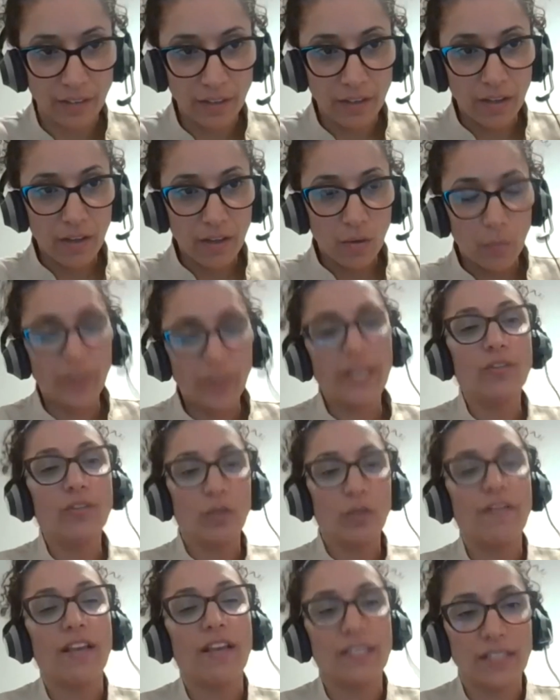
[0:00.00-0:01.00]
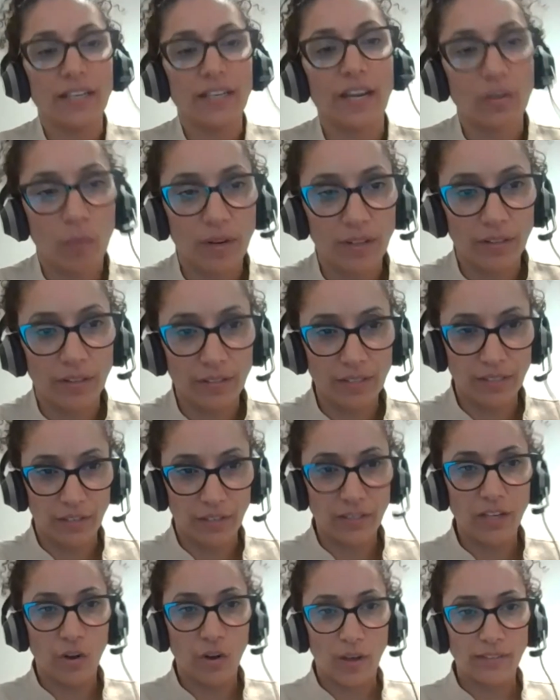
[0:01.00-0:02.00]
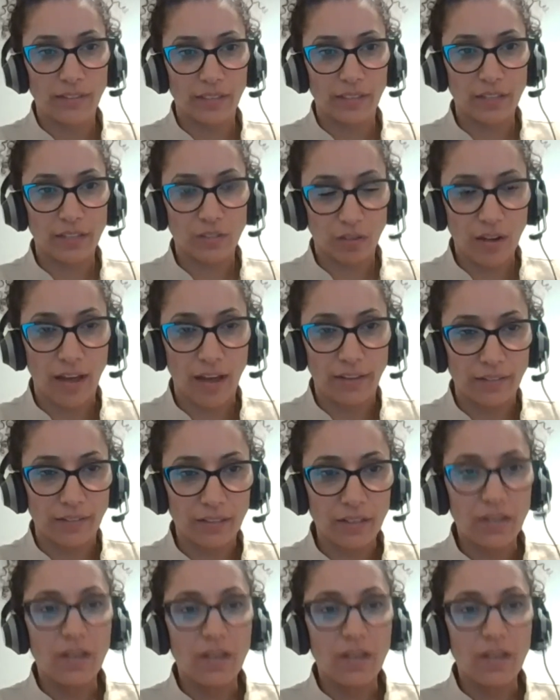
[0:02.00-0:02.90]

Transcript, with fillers: we need to investigate whether these are neoantigens or not